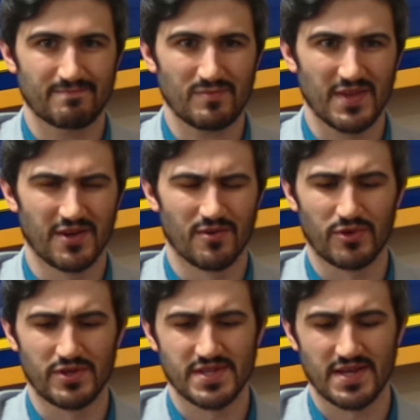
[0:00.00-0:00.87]
and our
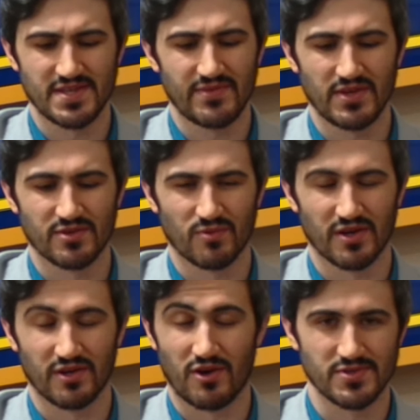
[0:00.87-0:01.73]
employees can't safely get to
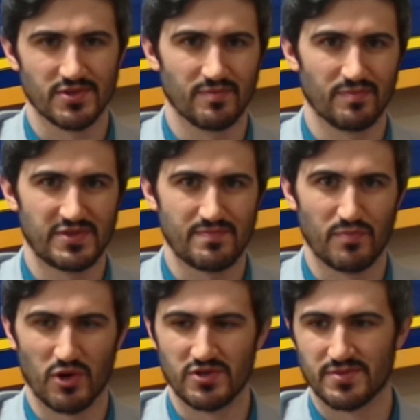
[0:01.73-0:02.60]
work and also the
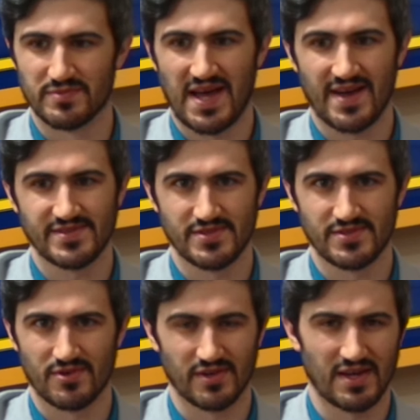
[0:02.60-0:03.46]
burdens and taxes
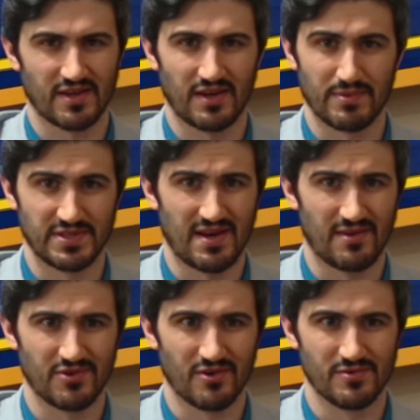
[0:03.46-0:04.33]
during an economic
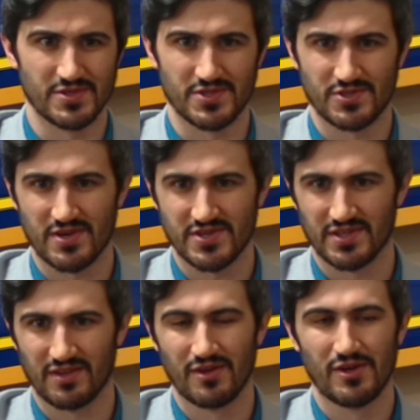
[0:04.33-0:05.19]
downturn, which is
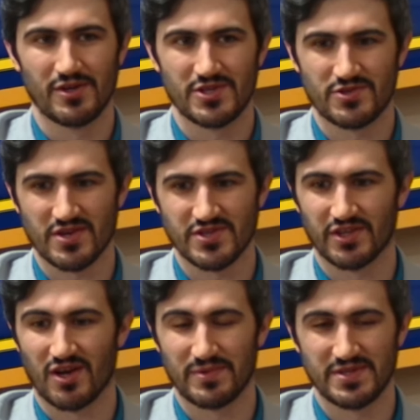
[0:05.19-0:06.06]
stretching
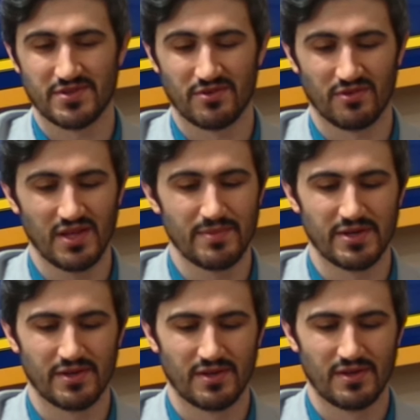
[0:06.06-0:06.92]
companies to their limit.